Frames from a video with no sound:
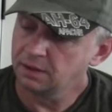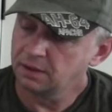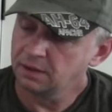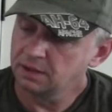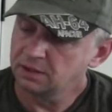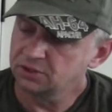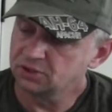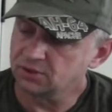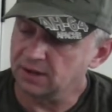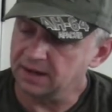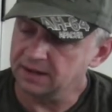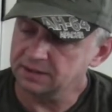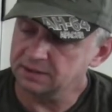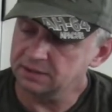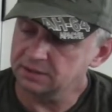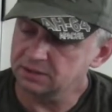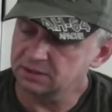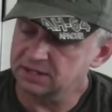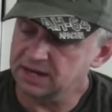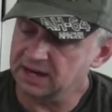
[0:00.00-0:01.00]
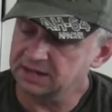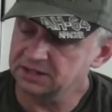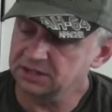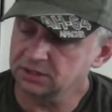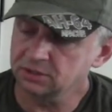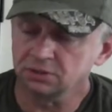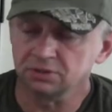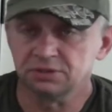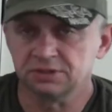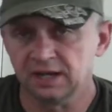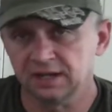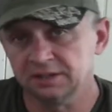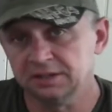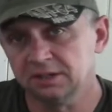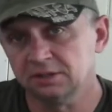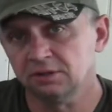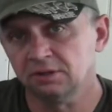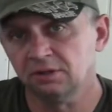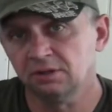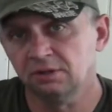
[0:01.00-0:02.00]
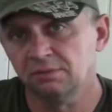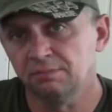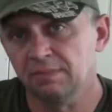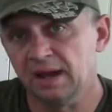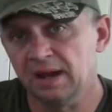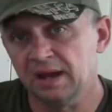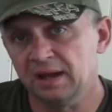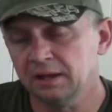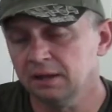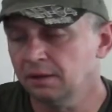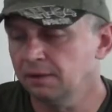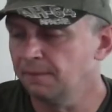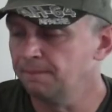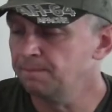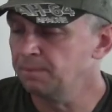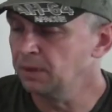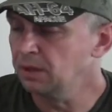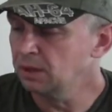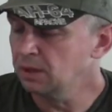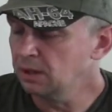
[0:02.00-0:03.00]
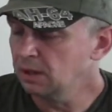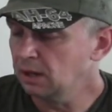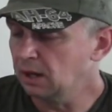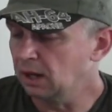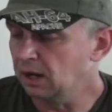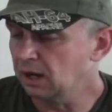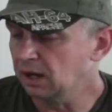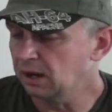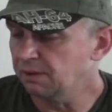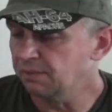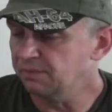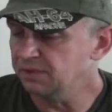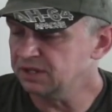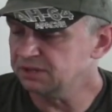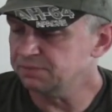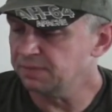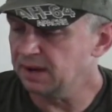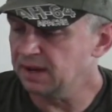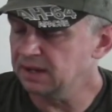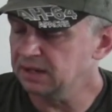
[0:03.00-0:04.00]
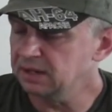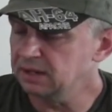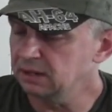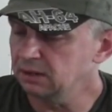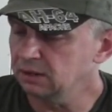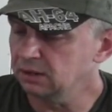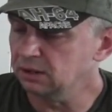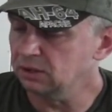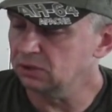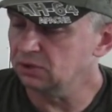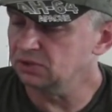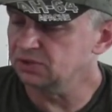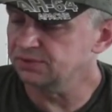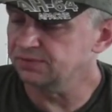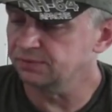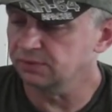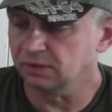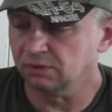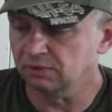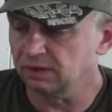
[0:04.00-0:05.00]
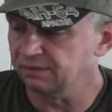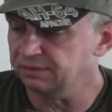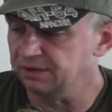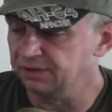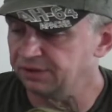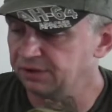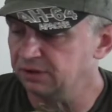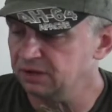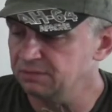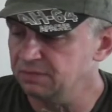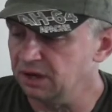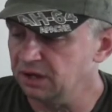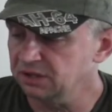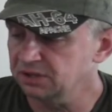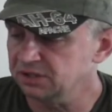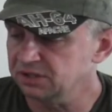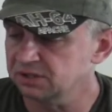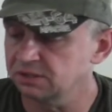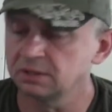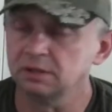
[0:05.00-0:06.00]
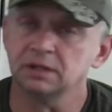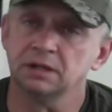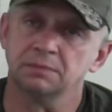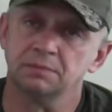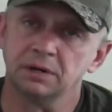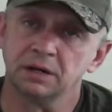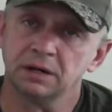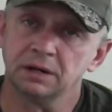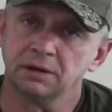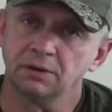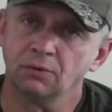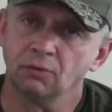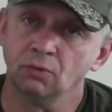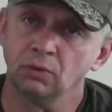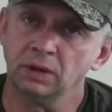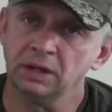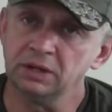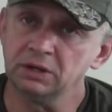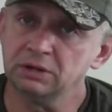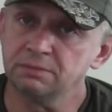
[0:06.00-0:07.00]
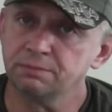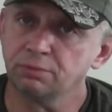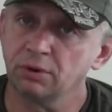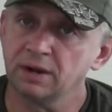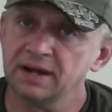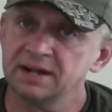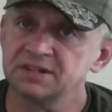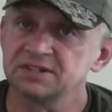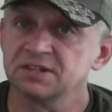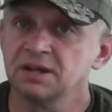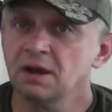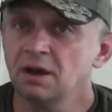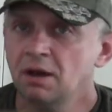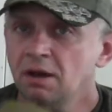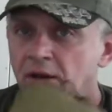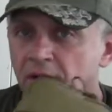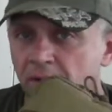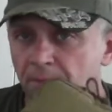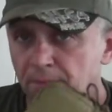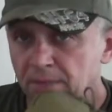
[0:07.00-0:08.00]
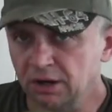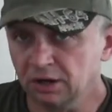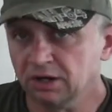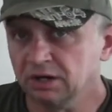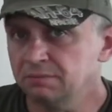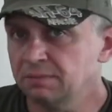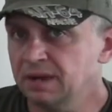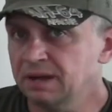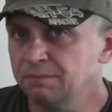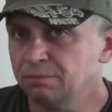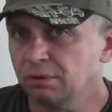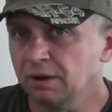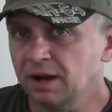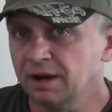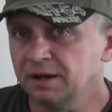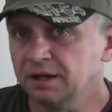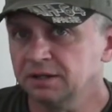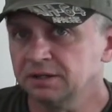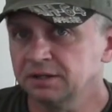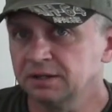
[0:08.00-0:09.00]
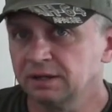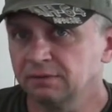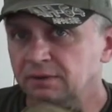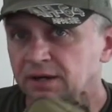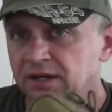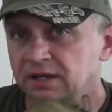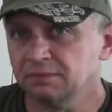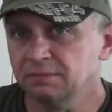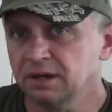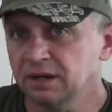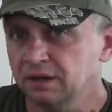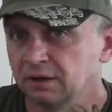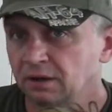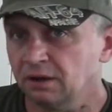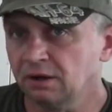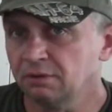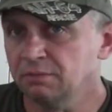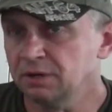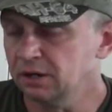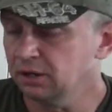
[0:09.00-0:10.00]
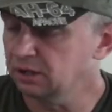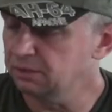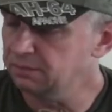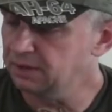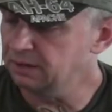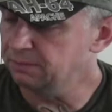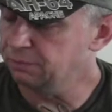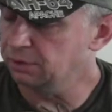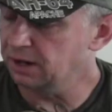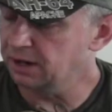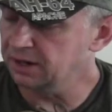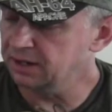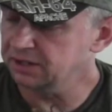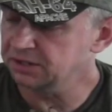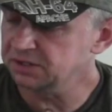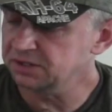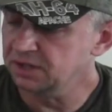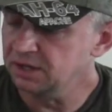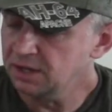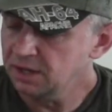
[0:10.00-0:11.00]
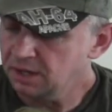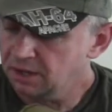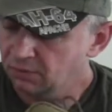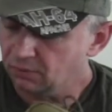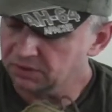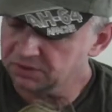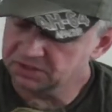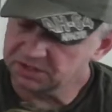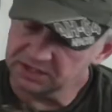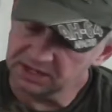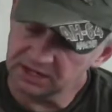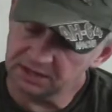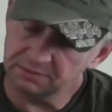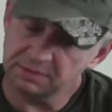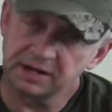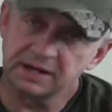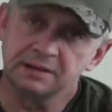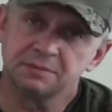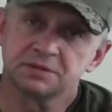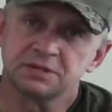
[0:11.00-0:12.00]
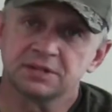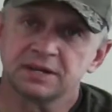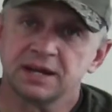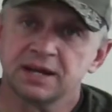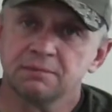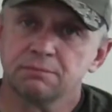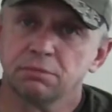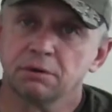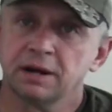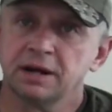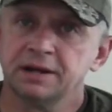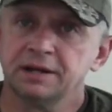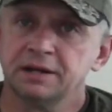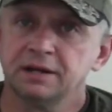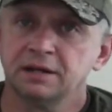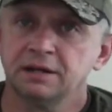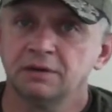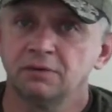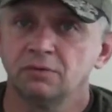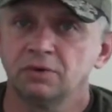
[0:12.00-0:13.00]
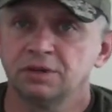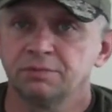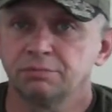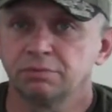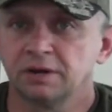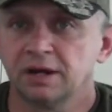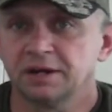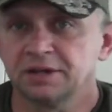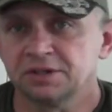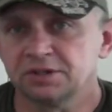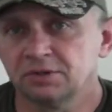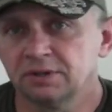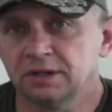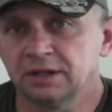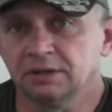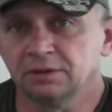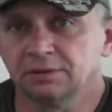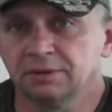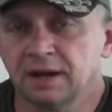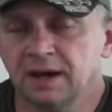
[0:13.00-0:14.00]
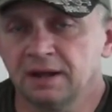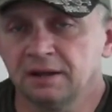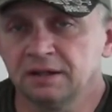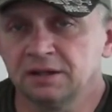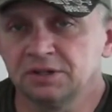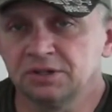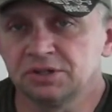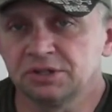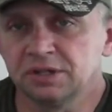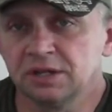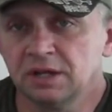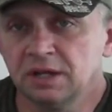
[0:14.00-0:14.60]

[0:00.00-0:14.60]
Trident Tactical Technical bag. This bag here goes for roughly 30 bucks. Really good price. American made product. I recommend all American made products. Once again, my name is Todd Branda with Paratus Critical Knowledge.